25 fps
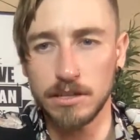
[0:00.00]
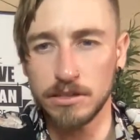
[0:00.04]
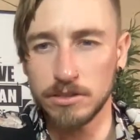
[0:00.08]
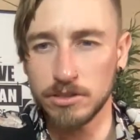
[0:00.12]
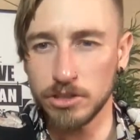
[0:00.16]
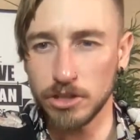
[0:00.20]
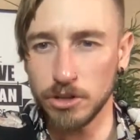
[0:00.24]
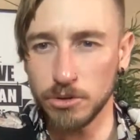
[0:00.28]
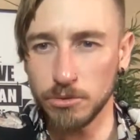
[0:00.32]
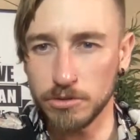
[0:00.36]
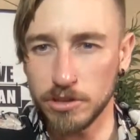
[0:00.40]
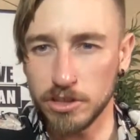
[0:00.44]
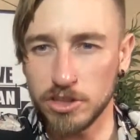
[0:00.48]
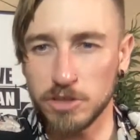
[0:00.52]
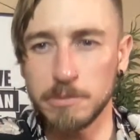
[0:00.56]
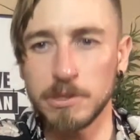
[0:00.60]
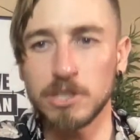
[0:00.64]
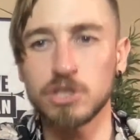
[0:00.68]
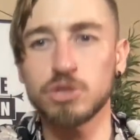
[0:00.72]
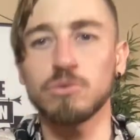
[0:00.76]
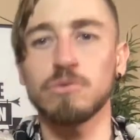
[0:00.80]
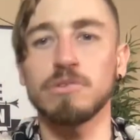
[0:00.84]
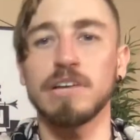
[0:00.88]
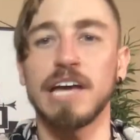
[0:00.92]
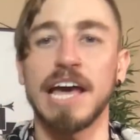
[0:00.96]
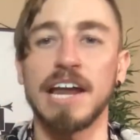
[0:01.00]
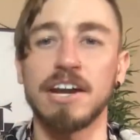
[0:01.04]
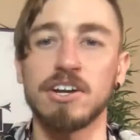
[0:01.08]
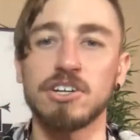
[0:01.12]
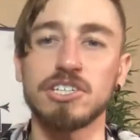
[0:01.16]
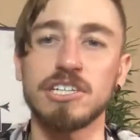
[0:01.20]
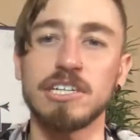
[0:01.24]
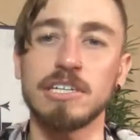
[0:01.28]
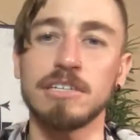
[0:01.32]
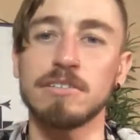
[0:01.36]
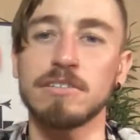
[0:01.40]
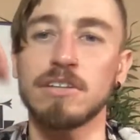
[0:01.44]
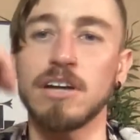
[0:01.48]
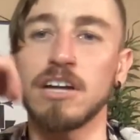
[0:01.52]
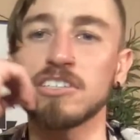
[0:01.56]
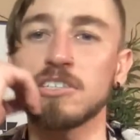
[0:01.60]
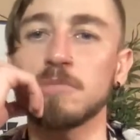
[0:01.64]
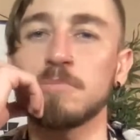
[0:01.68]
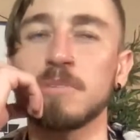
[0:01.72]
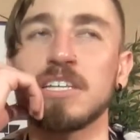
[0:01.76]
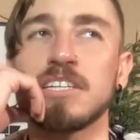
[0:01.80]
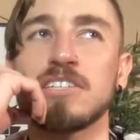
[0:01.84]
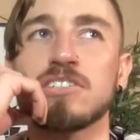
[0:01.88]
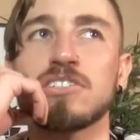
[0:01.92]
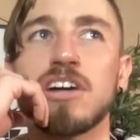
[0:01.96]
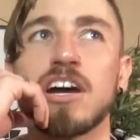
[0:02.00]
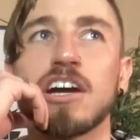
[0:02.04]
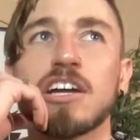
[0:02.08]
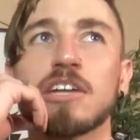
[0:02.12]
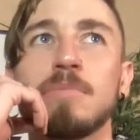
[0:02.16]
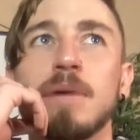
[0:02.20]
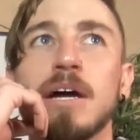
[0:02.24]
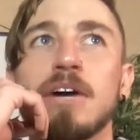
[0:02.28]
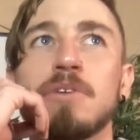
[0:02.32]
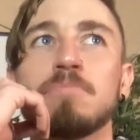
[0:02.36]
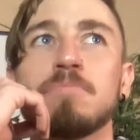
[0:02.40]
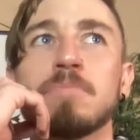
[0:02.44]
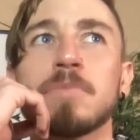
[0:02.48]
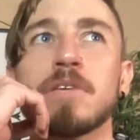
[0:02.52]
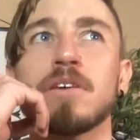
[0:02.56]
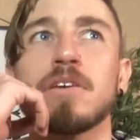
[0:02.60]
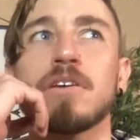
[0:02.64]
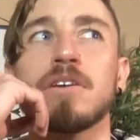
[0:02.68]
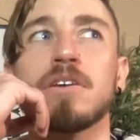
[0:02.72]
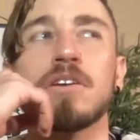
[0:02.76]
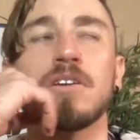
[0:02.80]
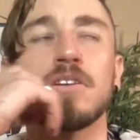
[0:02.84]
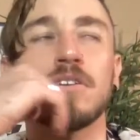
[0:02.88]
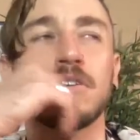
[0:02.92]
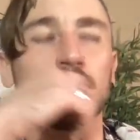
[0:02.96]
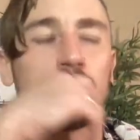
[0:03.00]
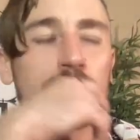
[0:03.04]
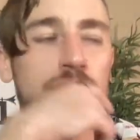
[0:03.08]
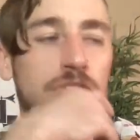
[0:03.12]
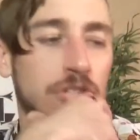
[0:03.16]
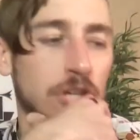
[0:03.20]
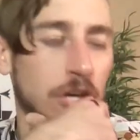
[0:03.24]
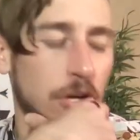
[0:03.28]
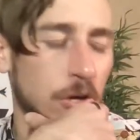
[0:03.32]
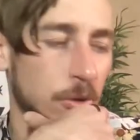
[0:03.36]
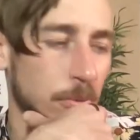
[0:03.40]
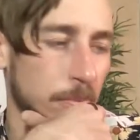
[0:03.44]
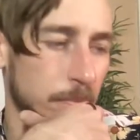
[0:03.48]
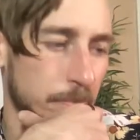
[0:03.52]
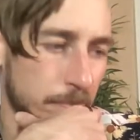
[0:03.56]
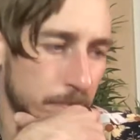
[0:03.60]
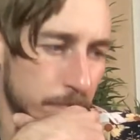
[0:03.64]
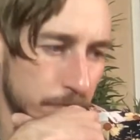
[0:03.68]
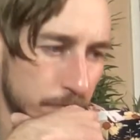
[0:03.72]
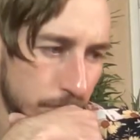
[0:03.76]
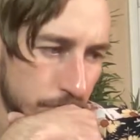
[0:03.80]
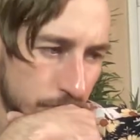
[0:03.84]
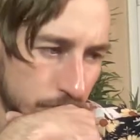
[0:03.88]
So the spiritual energy concept he's talking about, so,